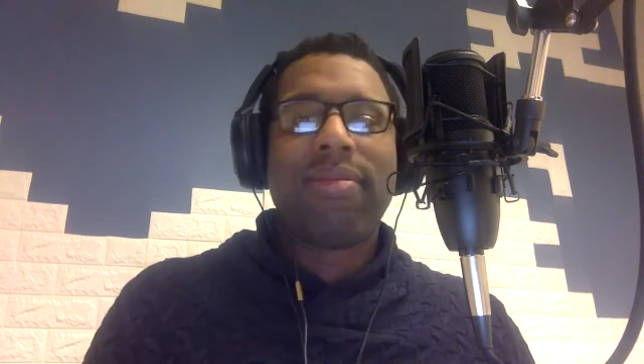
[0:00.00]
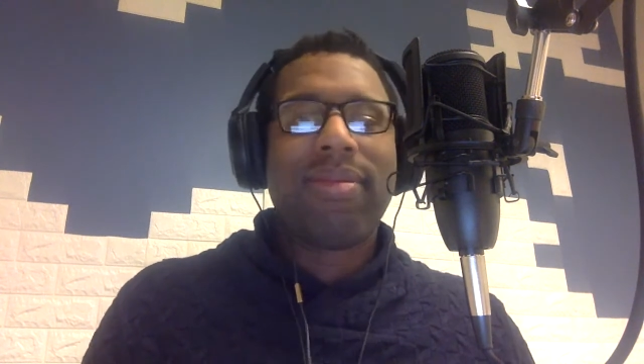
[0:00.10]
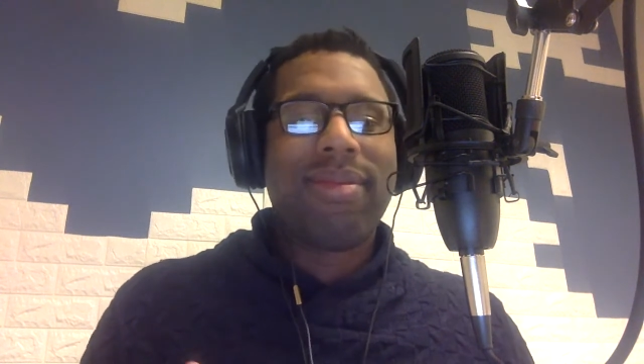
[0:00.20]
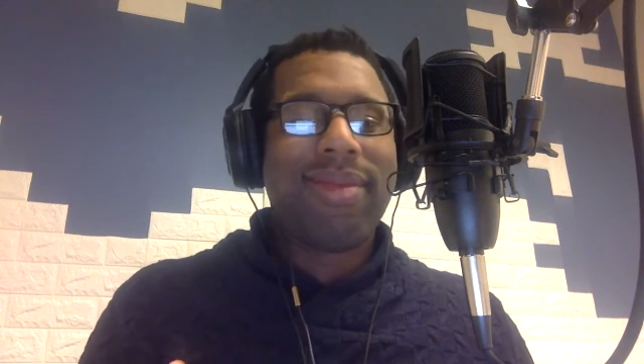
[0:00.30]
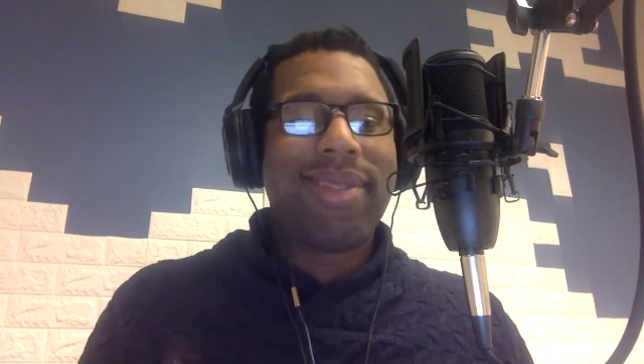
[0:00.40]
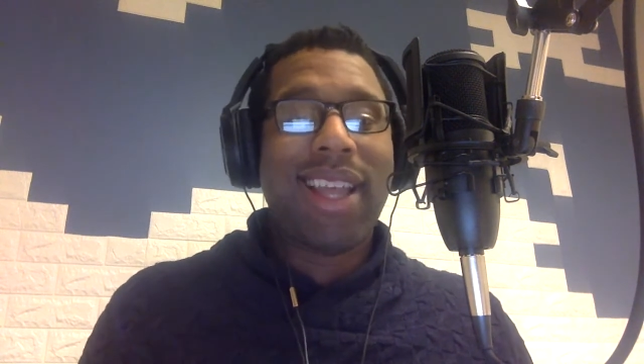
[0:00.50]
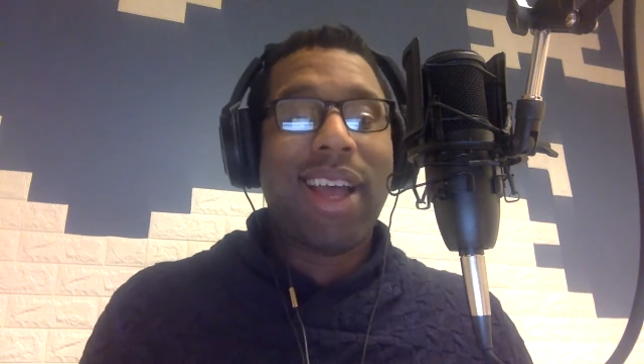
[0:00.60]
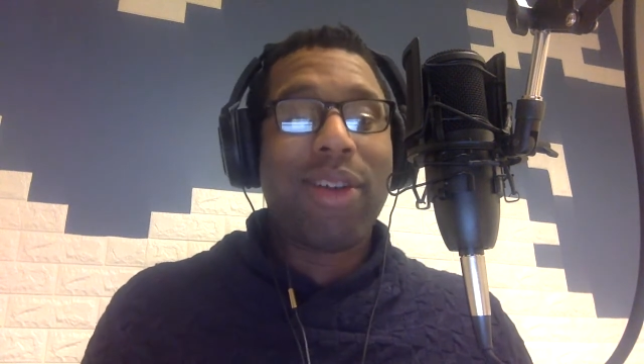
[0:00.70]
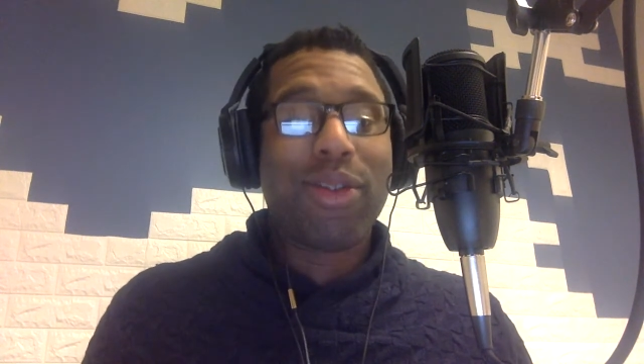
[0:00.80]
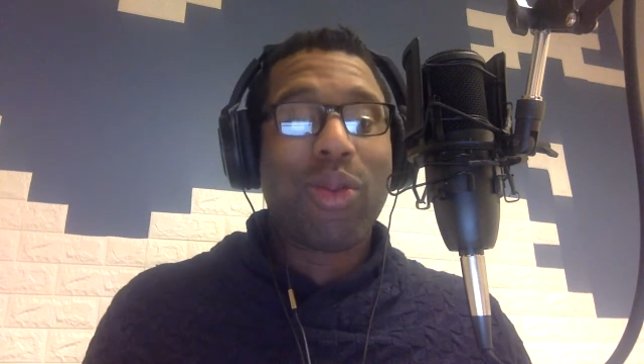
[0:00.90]

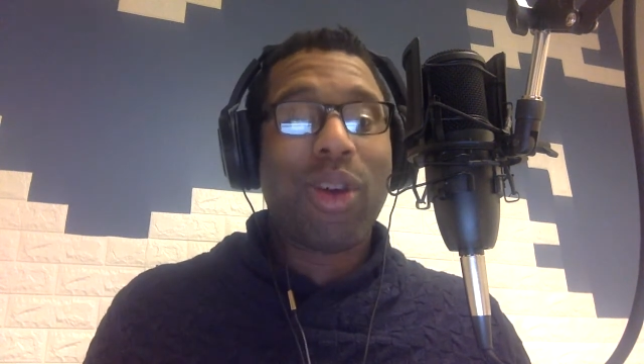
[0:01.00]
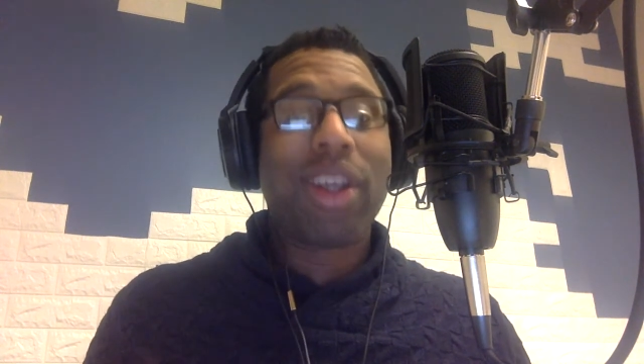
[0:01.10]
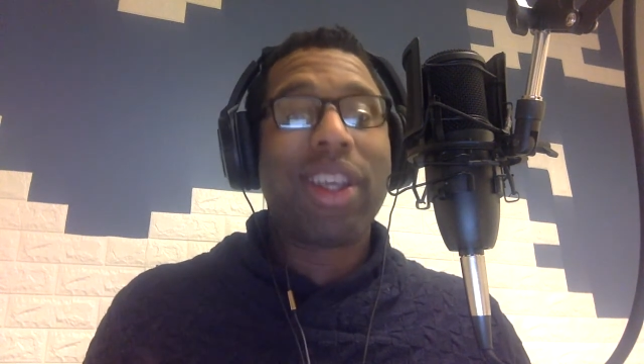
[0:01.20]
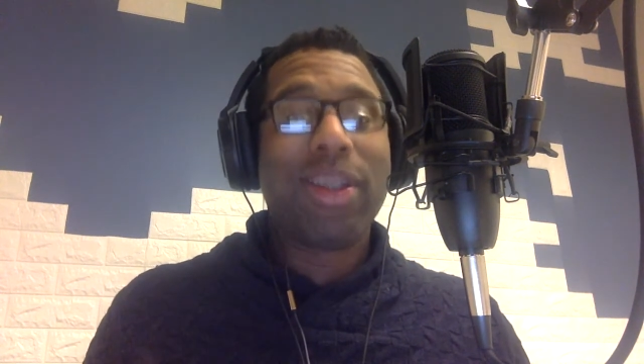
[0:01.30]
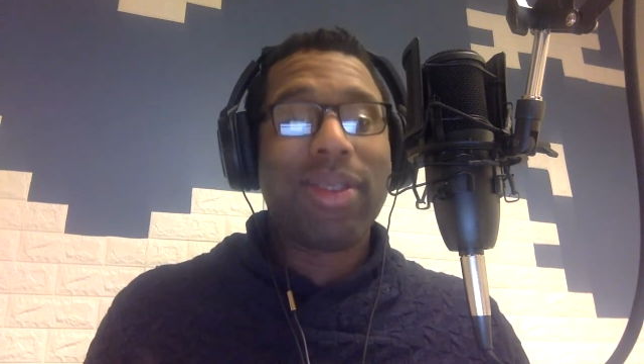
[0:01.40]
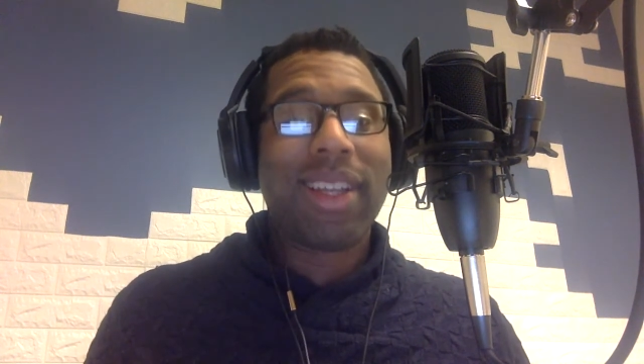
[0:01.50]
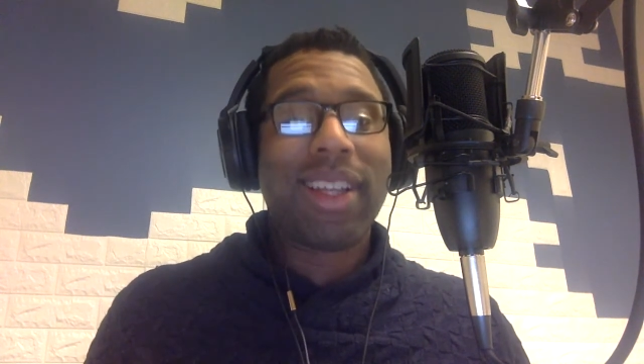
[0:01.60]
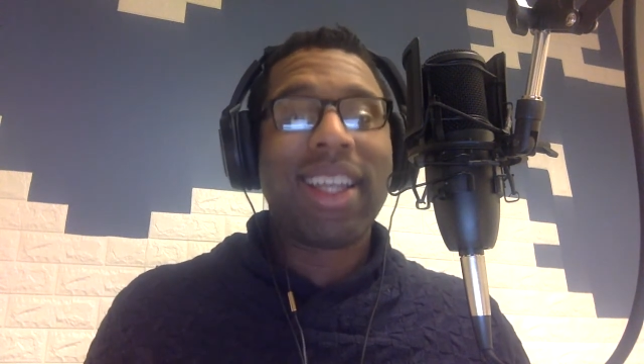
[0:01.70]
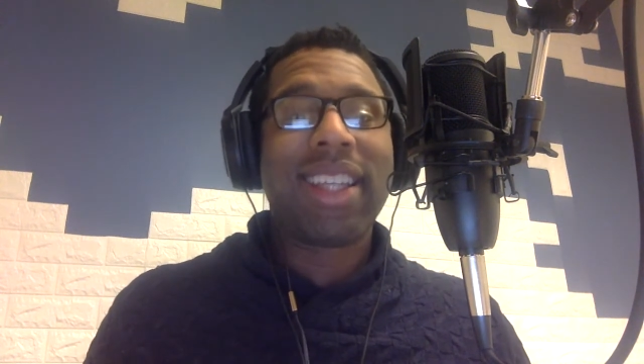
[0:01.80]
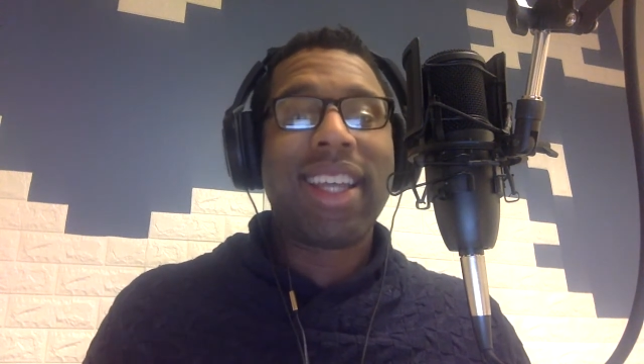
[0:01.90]
sales work using
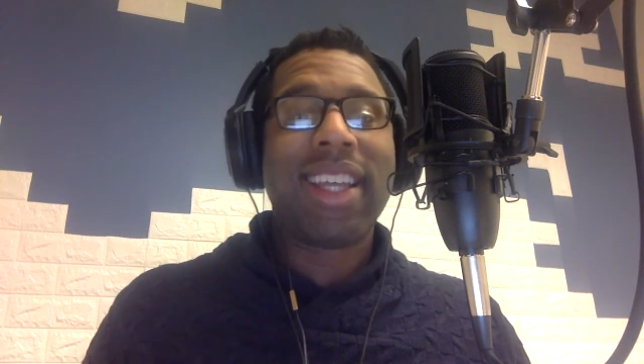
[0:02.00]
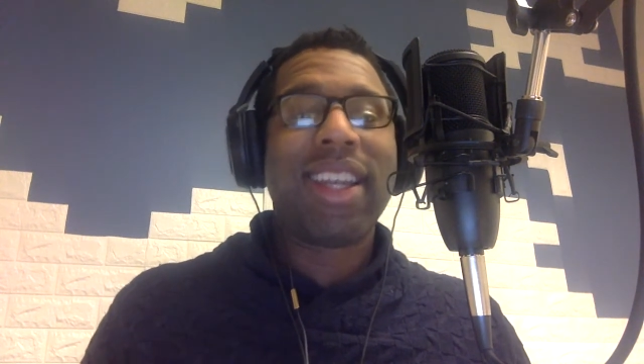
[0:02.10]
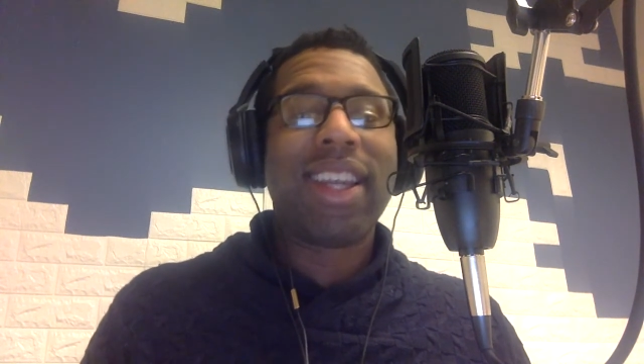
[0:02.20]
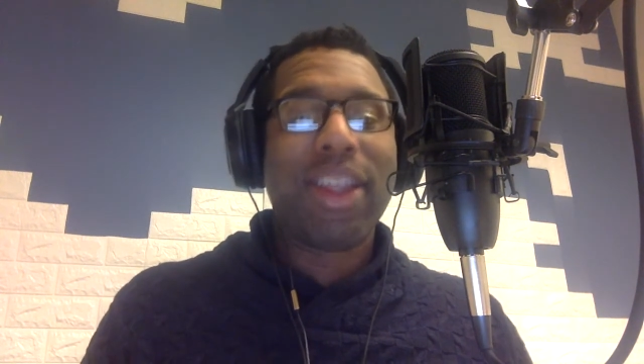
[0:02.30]
LinkedIn,